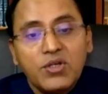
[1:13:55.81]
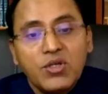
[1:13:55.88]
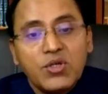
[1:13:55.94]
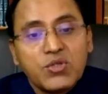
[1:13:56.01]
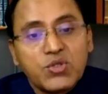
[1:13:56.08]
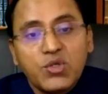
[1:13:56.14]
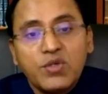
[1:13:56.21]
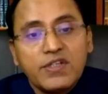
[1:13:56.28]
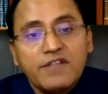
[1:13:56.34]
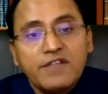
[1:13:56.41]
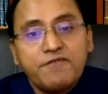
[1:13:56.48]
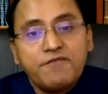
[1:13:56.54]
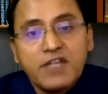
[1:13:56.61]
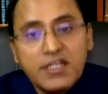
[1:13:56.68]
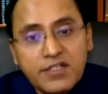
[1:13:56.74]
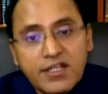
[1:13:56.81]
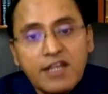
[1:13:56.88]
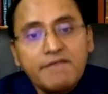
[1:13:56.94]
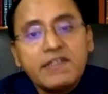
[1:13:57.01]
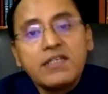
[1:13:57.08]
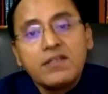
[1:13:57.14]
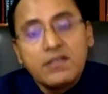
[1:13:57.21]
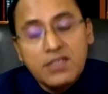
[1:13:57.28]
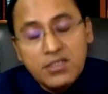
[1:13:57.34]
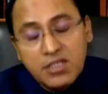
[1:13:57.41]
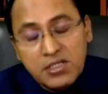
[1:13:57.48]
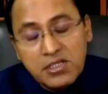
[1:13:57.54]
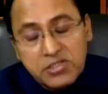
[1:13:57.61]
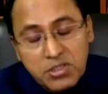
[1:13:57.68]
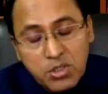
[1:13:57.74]
So if we indulge in, indulge
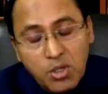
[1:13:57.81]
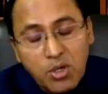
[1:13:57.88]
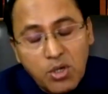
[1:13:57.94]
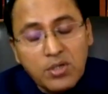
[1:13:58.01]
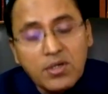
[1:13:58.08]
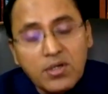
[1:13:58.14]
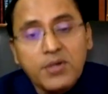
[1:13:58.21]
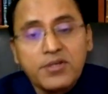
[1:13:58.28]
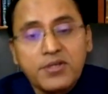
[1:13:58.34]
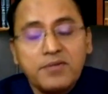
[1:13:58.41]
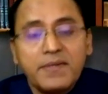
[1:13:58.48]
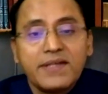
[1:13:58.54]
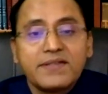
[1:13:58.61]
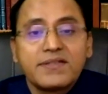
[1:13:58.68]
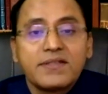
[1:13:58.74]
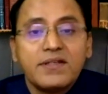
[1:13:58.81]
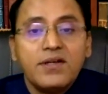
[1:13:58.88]
in long arguments,